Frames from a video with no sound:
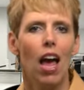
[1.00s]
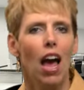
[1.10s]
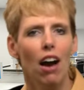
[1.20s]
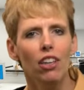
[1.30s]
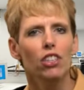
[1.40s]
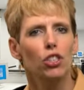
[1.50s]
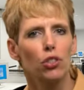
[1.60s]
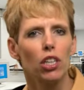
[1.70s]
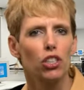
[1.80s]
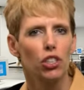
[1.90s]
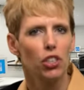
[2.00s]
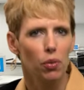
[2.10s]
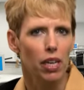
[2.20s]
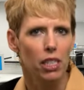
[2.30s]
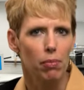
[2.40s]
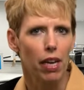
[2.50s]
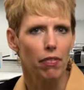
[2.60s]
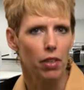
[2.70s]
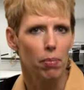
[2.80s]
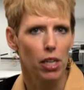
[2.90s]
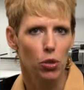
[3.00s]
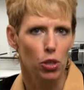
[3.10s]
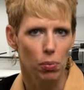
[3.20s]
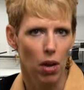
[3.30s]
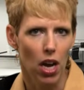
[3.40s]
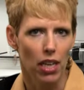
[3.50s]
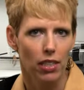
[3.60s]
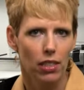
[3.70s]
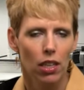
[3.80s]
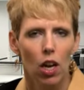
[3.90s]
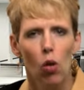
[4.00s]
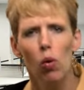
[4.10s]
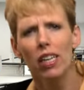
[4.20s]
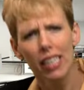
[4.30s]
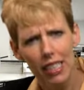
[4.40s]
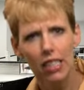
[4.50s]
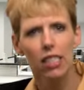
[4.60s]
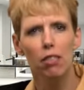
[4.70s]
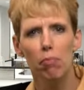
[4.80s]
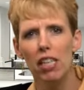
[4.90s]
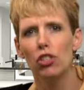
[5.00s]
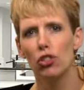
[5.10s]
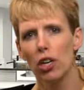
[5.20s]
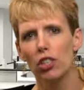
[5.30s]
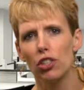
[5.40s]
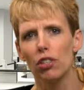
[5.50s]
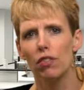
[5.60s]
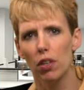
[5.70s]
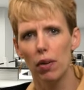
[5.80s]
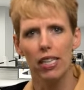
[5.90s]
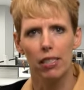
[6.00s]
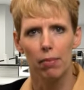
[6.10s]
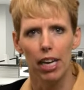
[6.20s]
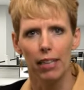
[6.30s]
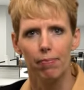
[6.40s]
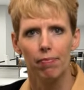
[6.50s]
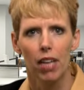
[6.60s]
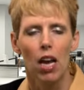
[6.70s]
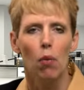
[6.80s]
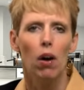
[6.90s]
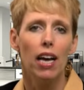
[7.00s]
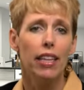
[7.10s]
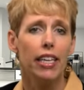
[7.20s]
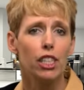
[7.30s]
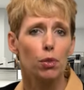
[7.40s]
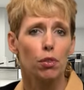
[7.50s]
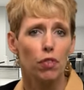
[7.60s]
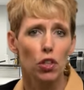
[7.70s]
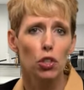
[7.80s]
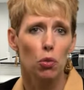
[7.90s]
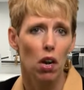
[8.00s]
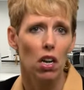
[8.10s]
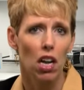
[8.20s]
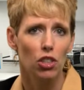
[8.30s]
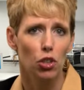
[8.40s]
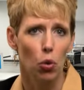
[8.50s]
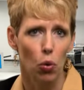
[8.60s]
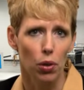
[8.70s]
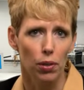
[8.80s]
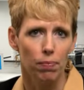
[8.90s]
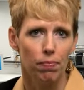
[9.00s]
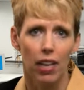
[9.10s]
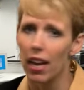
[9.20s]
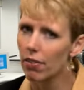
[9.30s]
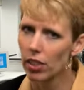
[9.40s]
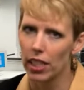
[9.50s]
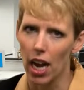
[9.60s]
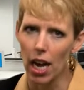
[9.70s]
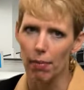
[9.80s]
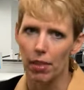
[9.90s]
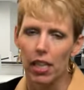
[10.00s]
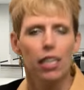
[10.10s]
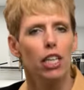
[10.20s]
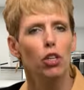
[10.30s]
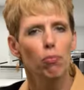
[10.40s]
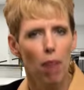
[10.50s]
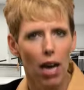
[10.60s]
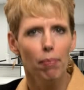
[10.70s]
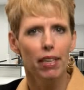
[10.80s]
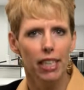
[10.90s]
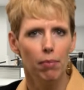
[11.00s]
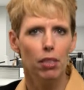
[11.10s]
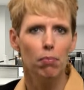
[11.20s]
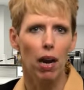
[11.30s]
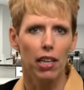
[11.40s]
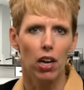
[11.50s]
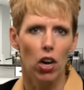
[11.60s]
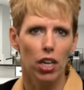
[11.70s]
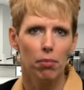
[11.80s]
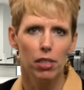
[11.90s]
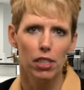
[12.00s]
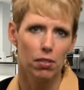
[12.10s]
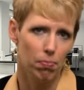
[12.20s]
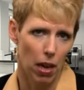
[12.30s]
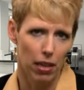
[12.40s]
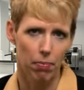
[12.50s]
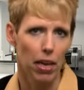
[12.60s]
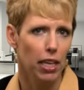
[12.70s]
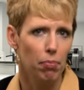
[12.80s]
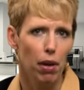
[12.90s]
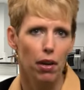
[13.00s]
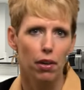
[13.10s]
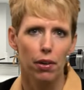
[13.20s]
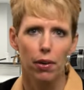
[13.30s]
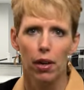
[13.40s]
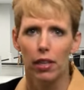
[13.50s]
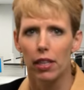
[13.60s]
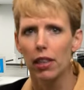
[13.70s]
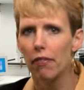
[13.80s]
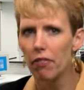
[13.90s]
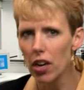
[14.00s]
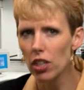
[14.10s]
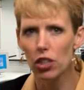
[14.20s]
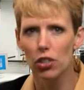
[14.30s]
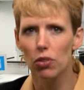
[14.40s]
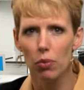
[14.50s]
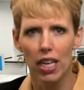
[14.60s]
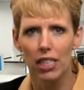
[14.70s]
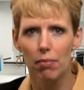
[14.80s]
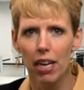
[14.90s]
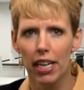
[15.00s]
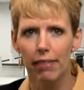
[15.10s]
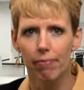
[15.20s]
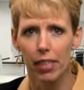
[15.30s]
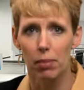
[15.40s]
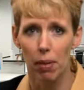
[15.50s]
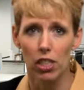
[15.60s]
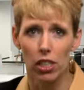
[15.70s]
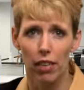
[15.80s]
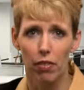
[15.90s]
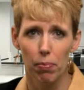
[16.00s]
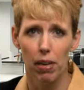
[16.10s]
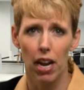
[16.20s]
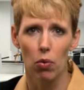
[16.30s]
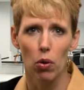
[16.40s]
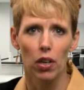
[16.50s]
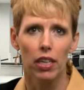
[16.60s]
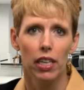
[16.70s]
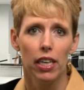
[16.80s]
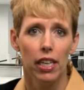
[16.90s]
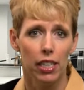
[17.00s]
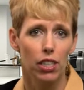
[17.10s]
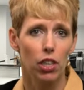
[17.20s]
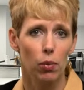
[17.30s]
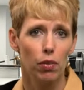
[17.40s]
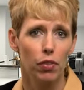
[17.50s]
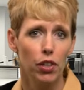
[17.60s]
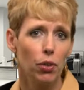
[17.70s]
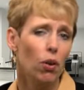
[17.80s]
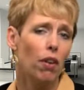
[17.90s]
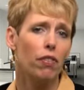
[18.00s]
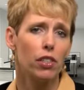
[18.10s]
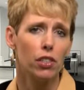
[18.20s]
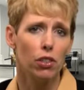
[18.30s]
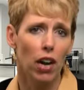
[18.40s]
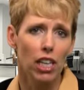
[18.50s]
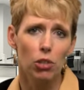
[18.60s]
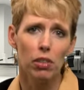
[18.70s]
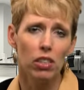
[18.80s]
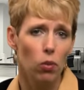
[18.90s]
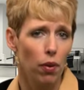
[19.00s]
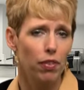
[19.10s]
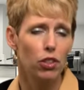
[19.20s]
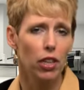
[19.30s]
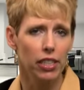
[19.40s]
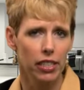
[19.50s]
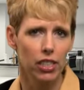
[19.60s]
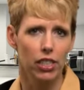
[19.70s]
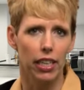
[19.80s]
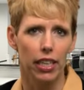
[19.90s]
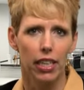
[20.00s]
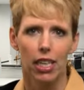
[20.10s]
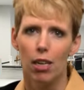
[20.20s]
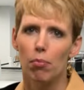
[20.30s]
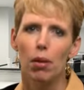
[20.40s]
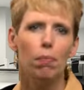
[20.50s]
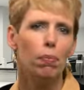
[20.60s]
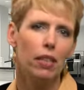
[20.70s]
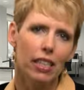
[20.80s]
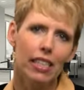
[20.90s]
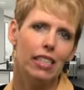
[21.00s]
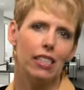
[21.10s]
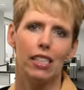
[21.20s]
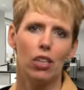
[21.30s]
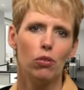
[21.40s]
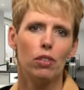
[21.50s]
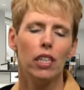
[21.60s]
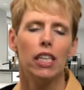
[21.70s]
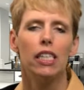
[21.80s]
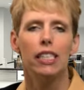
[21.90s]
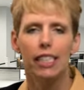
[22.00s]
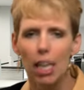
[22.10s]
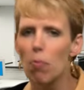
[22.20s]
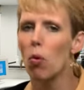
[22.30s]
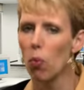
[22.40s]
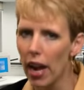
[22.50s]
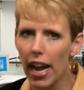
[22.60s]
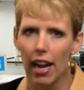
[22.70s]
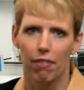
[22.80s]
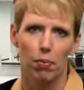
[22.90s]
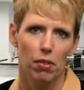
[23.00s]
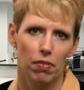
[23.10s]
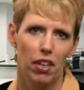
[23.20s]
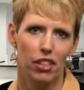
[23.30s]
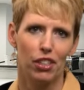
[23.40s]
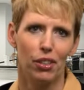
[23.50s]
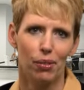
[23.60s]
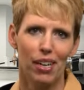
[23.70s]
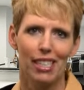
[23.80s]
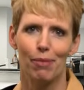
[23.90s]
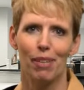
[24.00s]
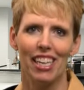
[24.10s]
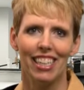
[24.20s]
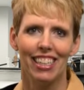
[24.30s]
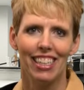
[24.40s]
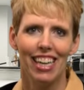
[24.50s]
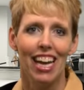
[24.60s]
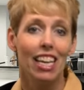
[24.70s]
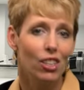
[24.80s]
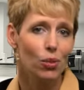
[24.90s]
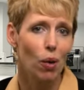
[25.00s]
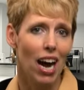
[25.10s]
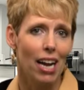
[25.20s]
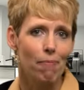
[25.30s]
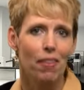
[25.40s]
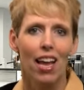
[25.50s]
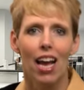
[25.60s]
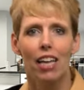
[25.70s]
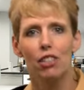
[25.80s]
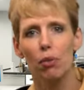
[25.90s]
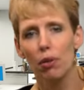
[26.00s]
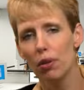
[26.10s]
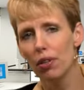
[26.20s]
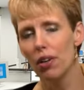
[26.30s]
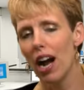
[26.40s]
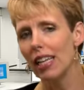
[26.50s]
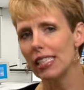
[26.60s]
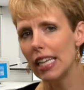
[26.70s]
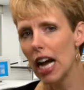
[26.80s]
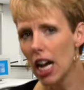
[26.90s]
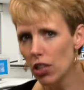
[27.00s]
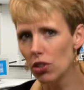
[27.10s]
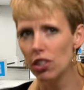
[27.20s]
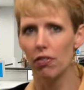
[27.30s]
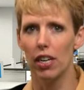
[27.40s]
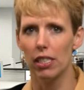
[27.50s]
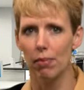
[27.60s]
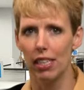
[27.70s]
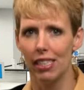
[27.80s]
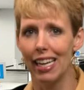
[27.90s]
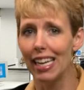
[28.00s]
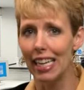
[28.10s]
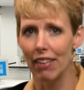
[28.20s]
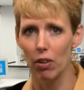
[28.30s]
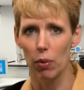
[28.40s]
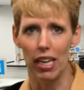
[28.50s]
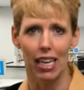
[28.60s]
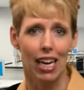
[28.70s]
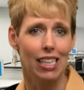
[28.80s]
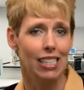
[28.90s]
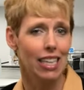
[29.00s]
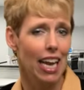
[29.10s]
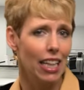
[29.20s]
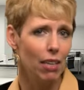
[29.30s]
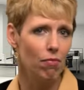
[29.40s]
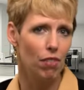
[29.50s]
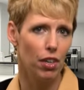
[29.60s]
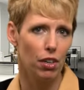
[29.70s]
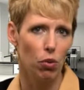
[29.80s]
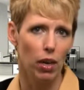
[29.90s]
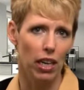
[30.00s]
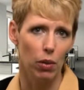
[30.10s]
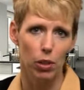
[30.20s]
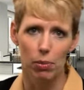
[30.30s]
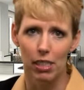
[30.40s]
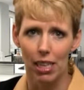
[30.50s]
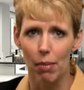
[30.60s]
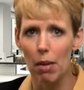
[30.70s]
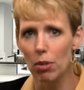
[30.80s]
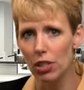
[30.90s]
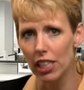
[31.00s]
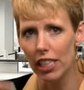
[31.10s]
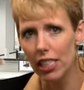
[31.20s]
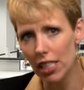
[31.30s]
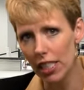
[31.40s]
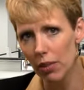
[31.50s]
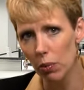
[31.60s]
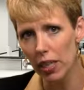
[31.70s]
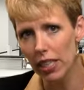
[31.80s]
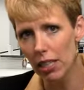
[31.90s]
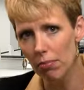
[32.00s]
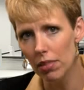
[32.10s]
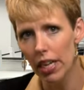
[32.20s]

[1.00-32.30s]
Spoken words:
How do you structure your resume for the best response? What is the best structure for a resume? Well, I think it's a reverse chronological order, every time. Now, you might be tempted by the arguments by the main competitor that the functional resume, especially if you've been out of work, is a good one for you, or if you're a new graduate, or if you're transitioning. But please don't step away from the functional resume. And here's why. As a recruiter, I see hundreds of resumes in any given week, and I scan them very quickly, which means I'm able to easily read them